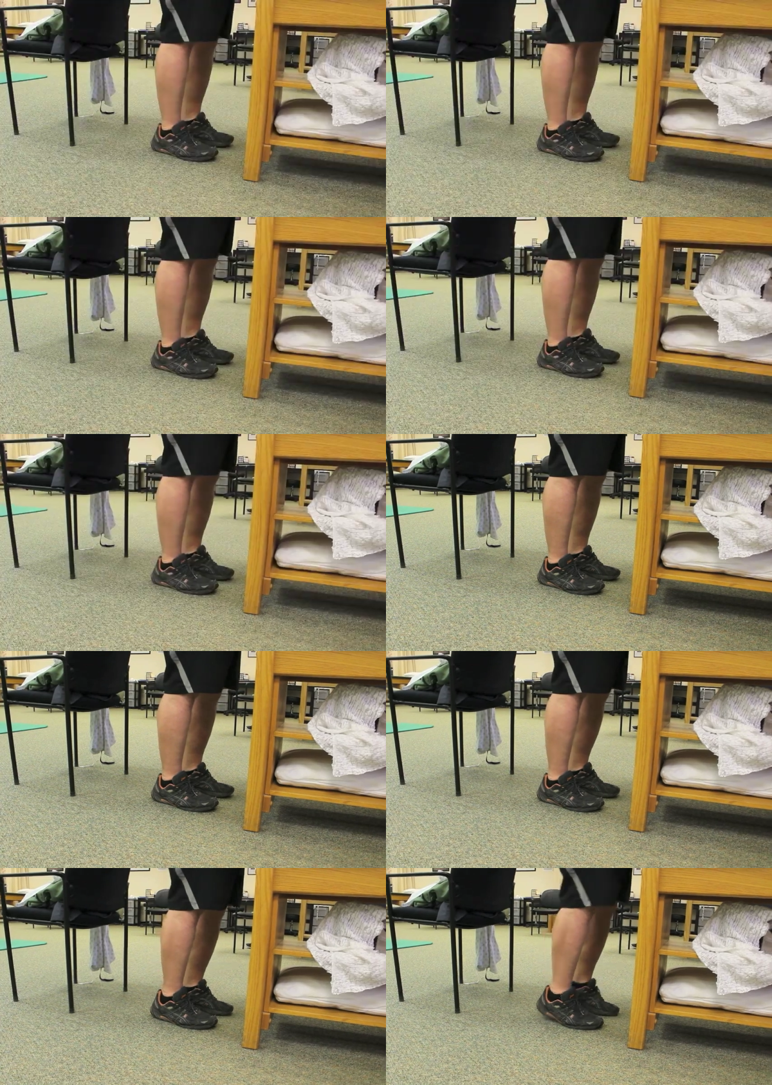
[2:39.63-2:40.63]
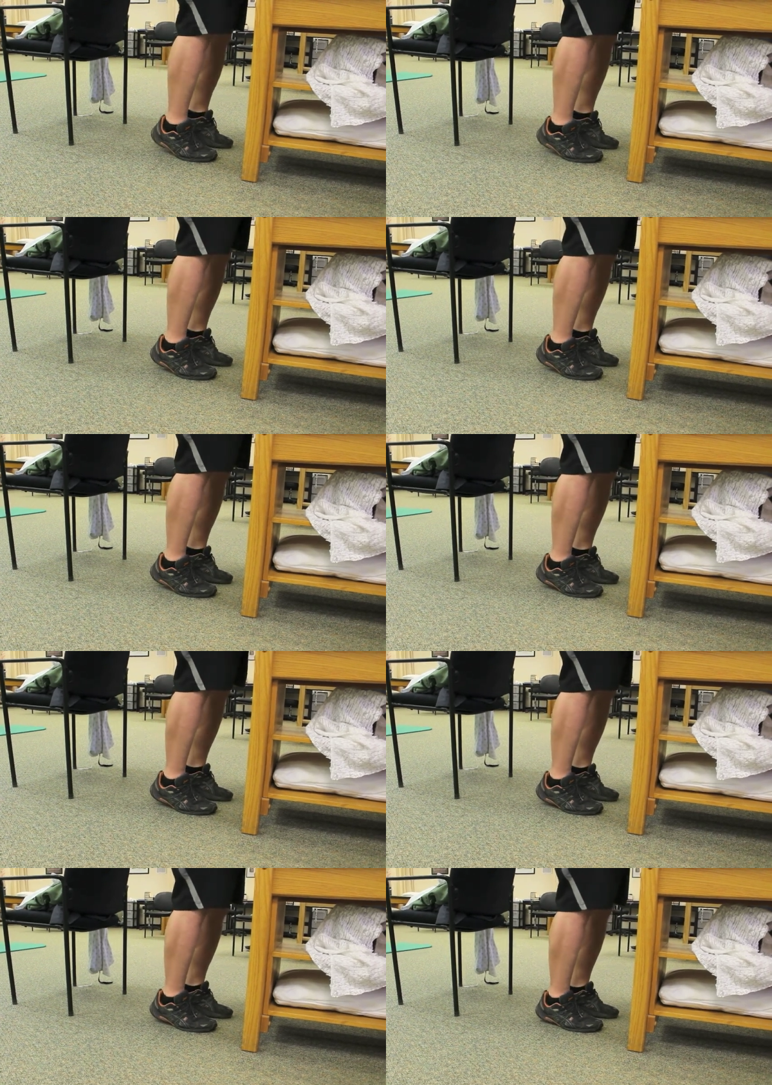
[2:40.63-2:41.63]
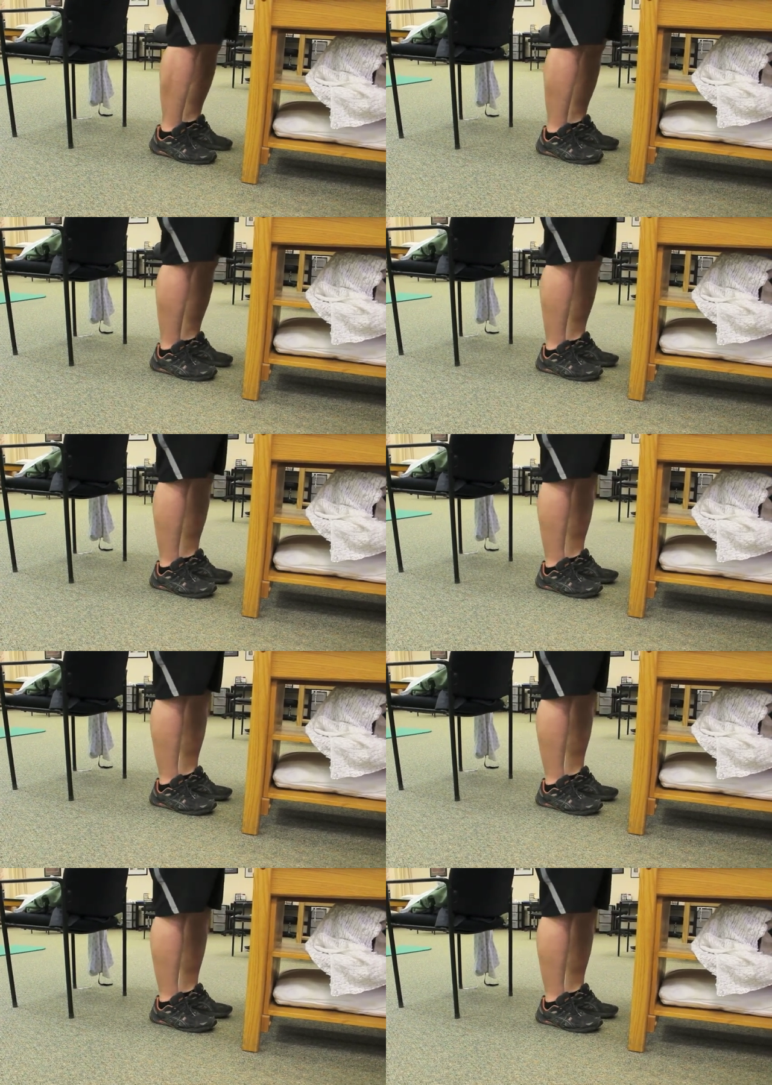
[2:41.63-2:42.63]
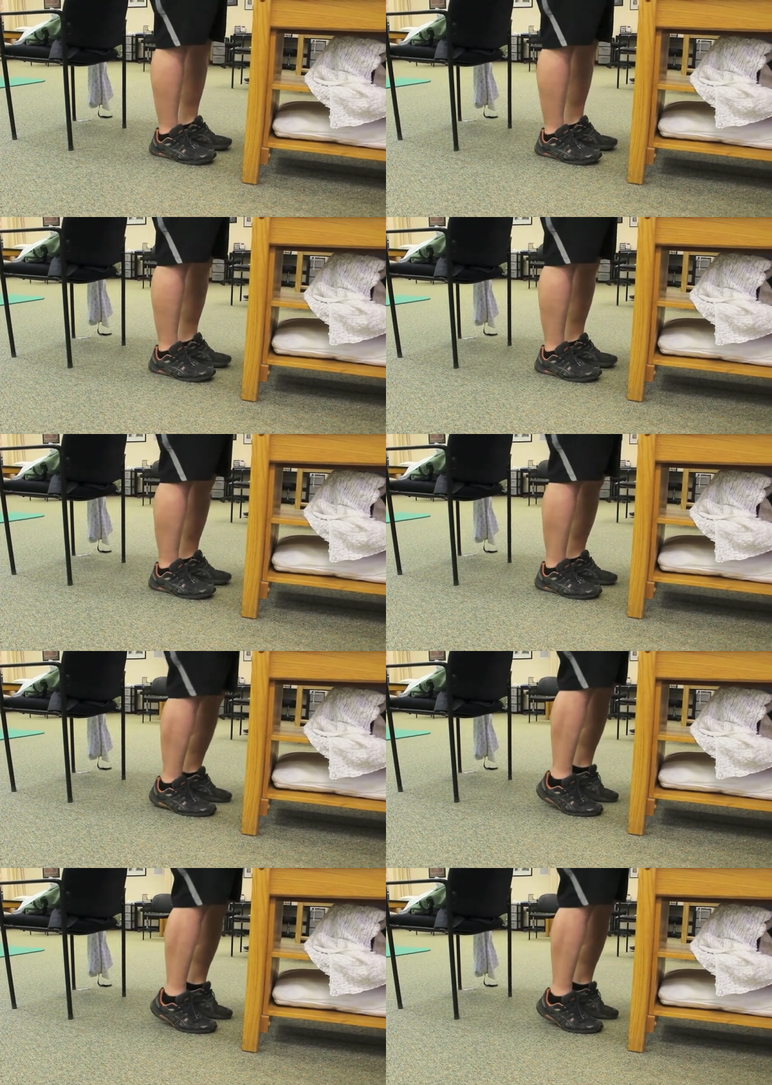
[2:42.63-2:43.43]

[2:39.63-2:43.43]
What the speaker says: (no speaker visible)